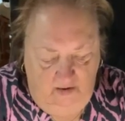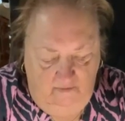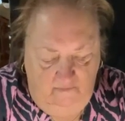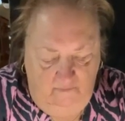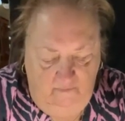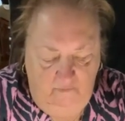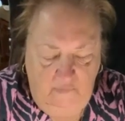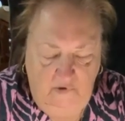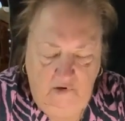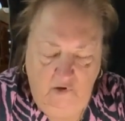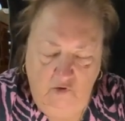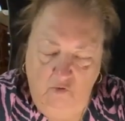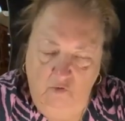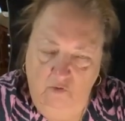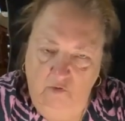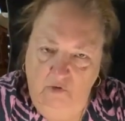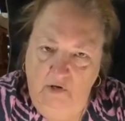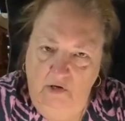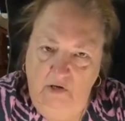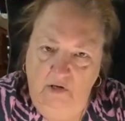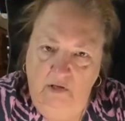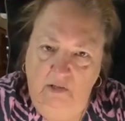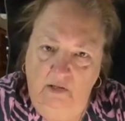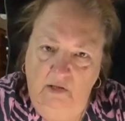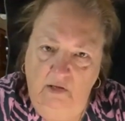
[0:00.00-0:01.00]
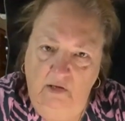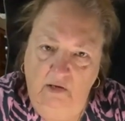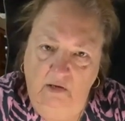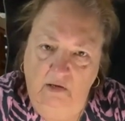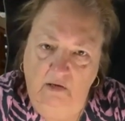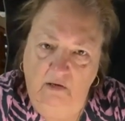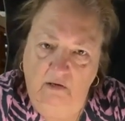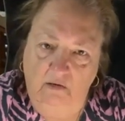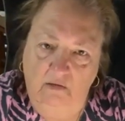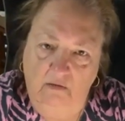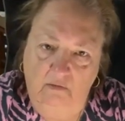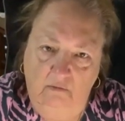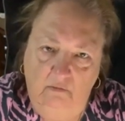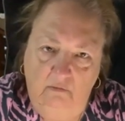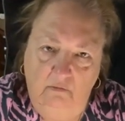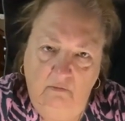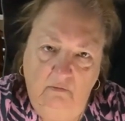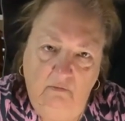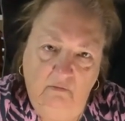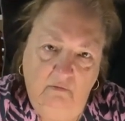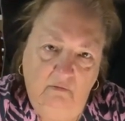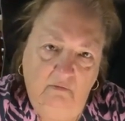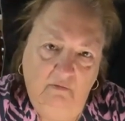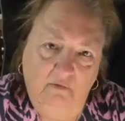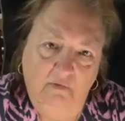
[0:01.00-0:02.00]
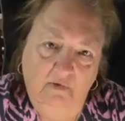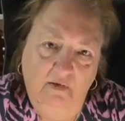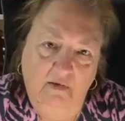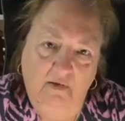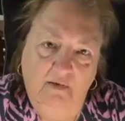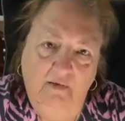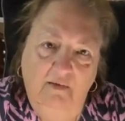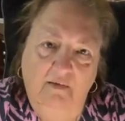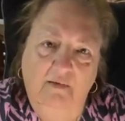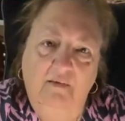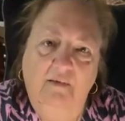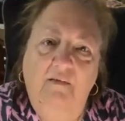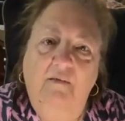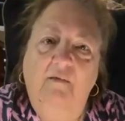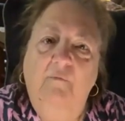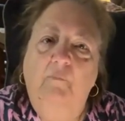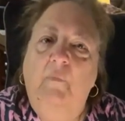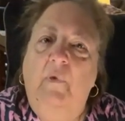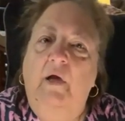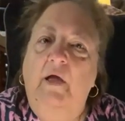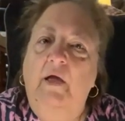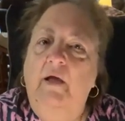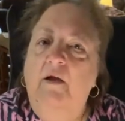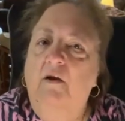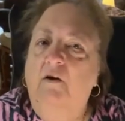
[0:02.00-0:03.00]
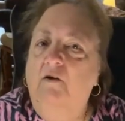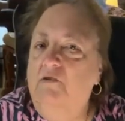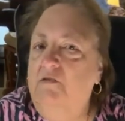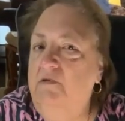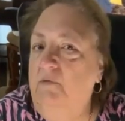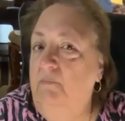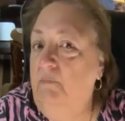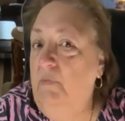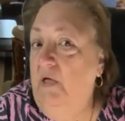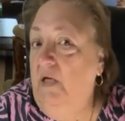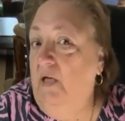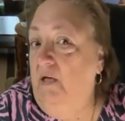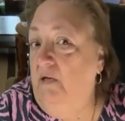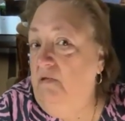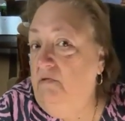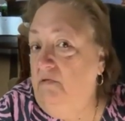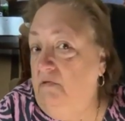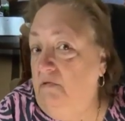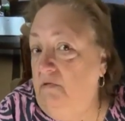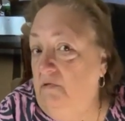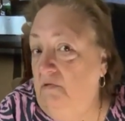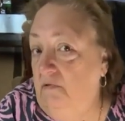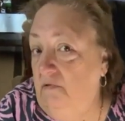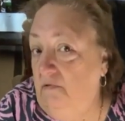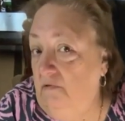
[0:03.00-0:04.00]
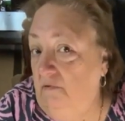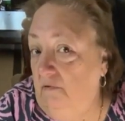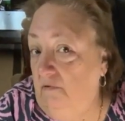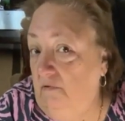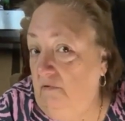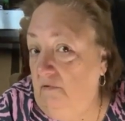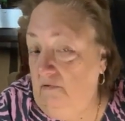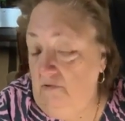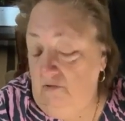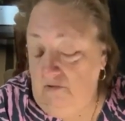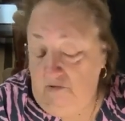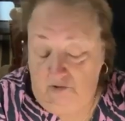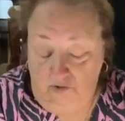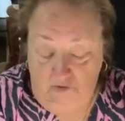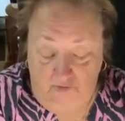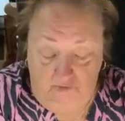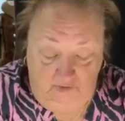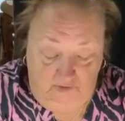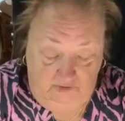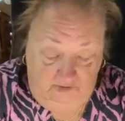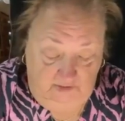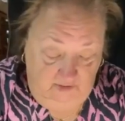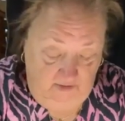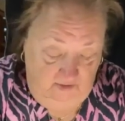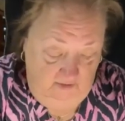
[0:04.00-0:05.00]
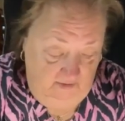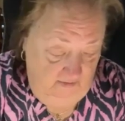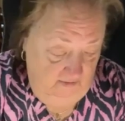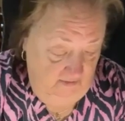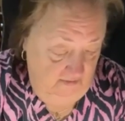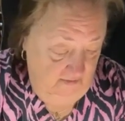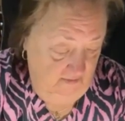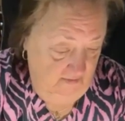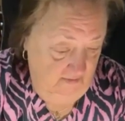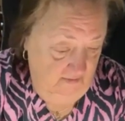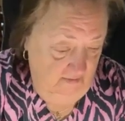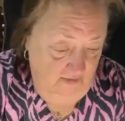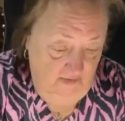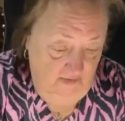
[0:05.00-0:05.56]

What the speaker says: I haven't been doing anything. My hair is a mess. Excuse the